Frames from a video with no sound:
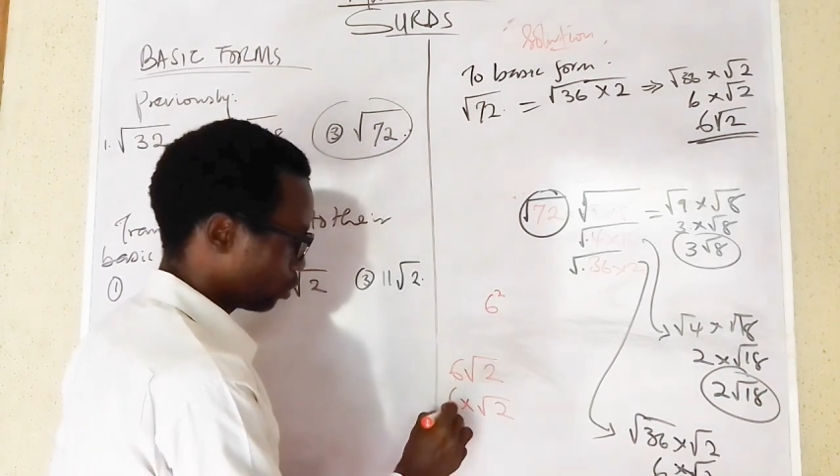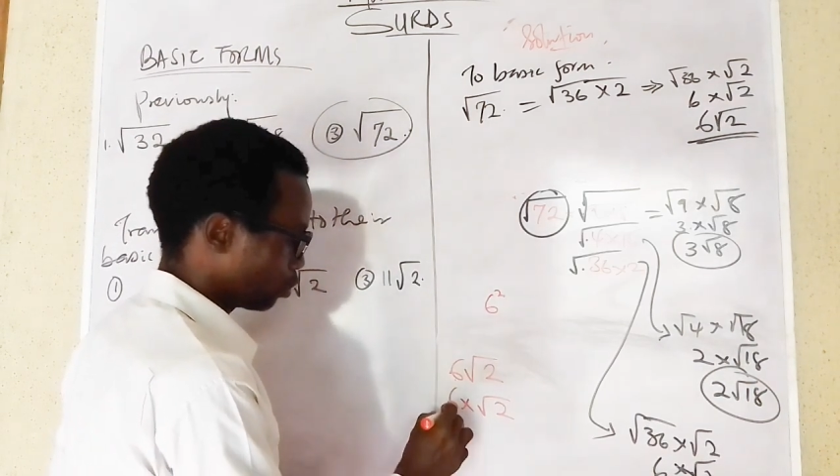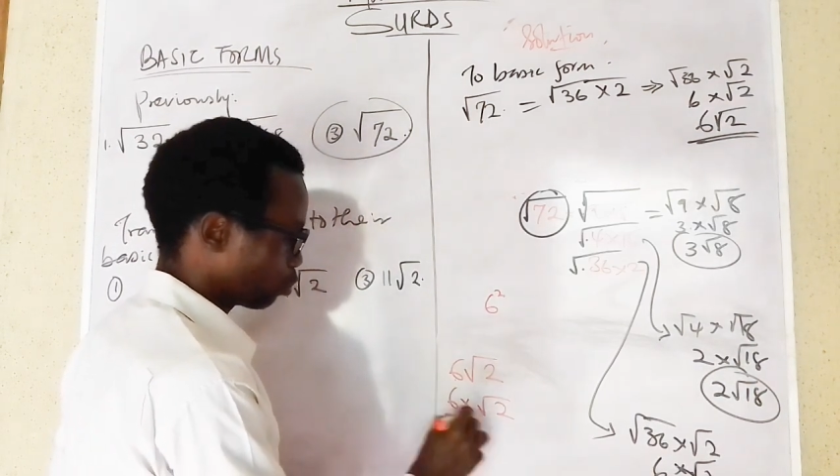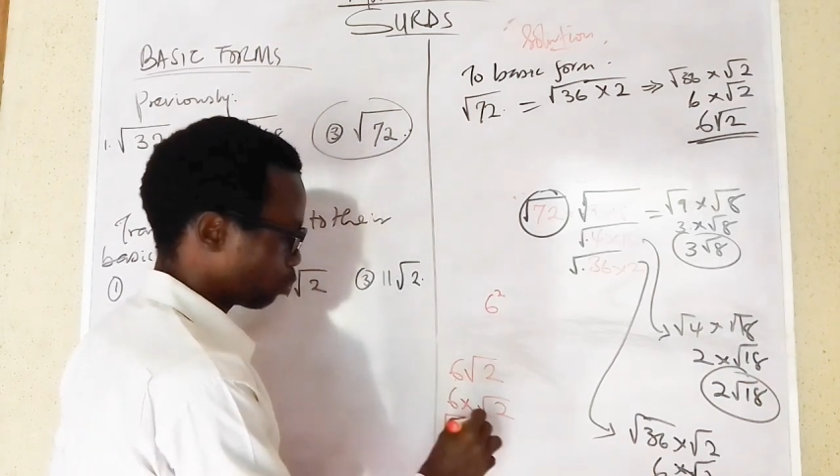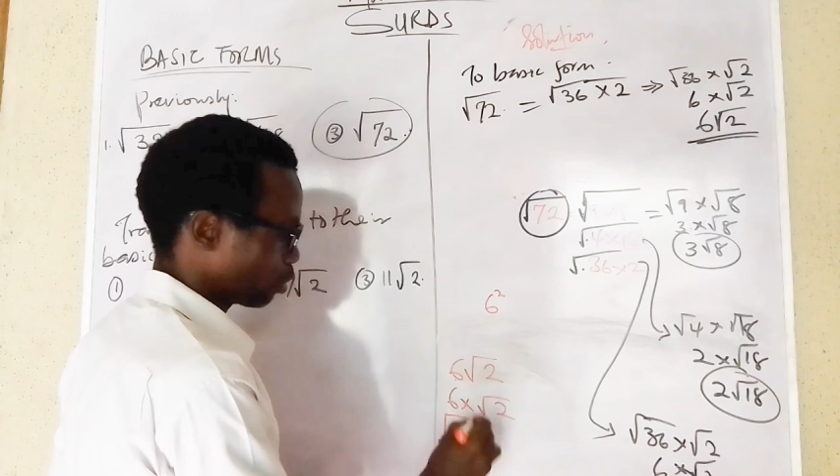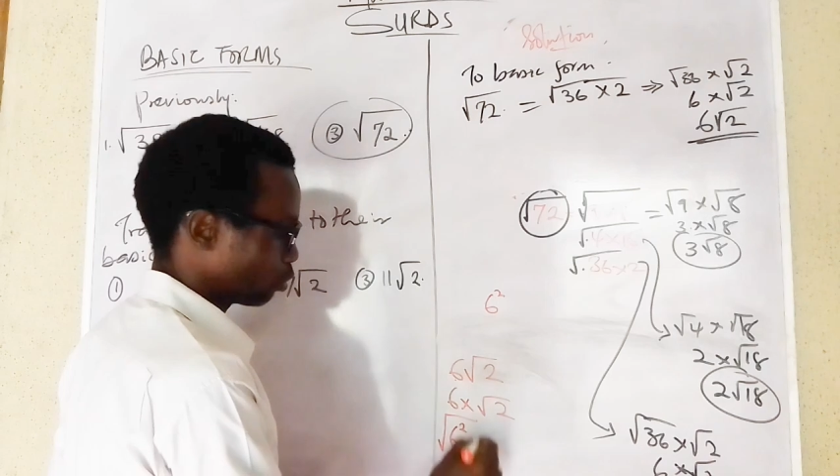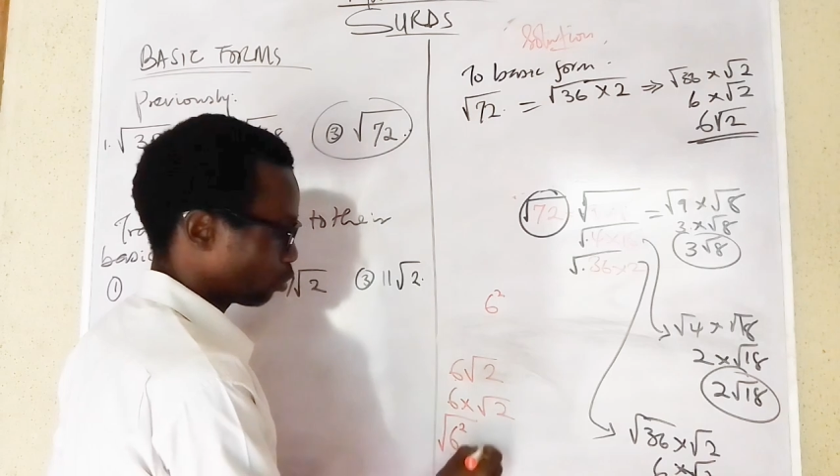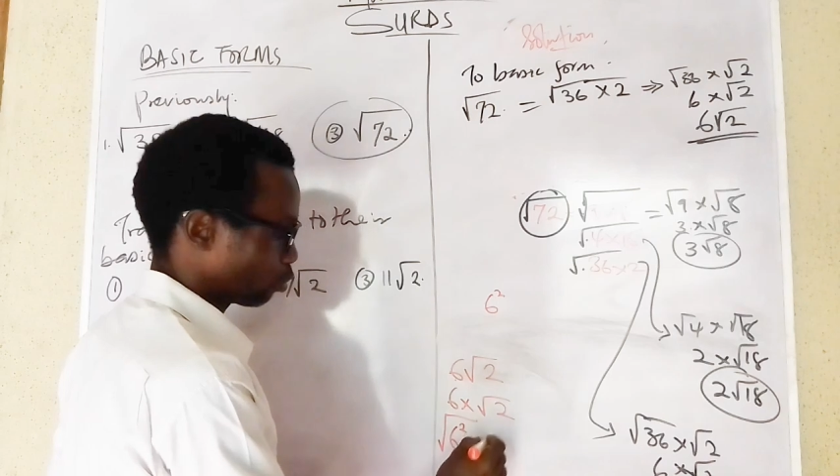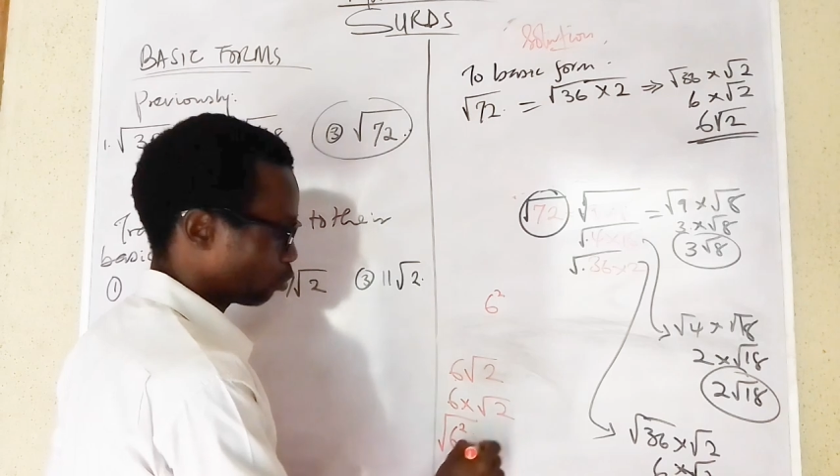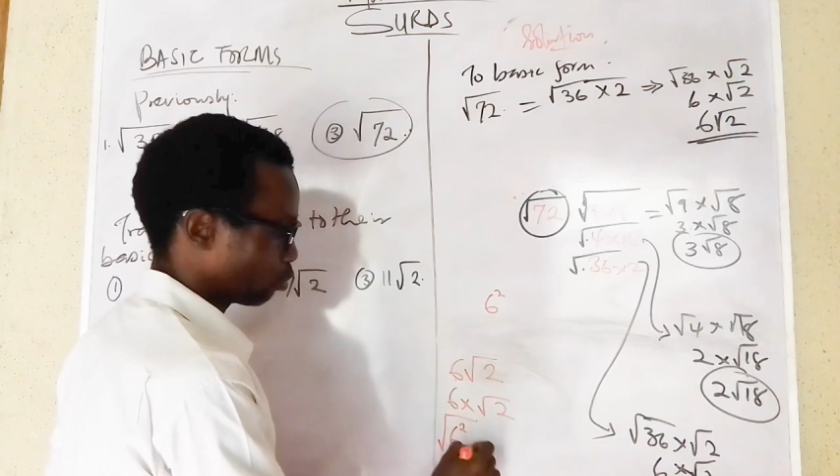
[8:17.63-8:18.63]
square
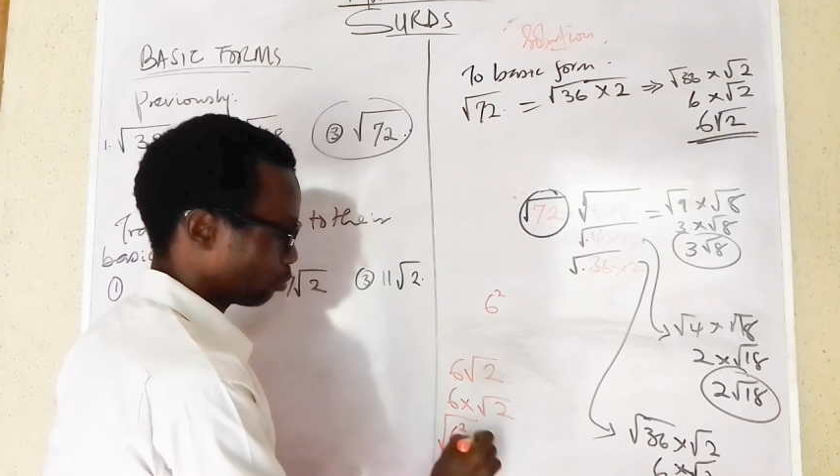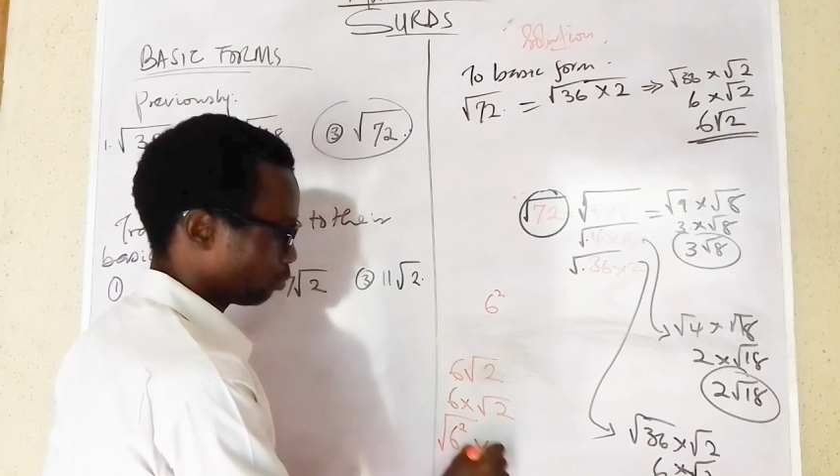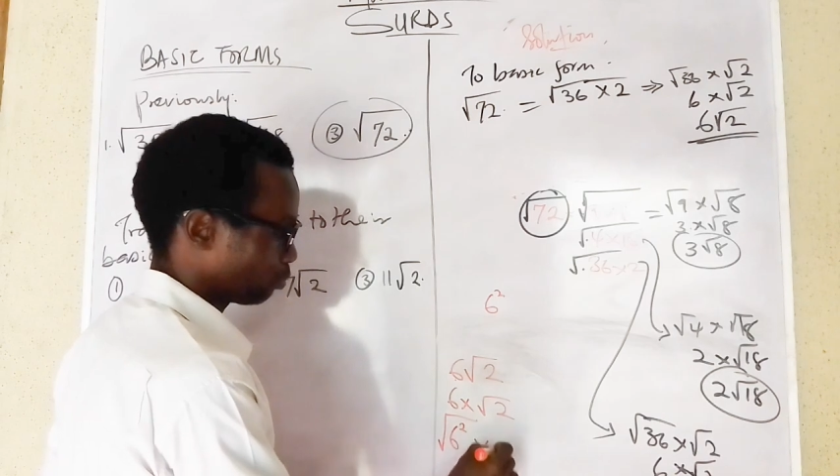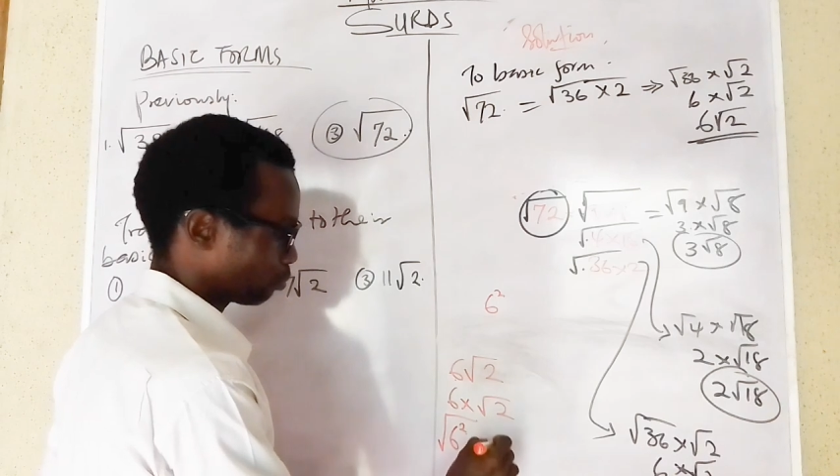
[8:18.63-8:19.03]
root of 2.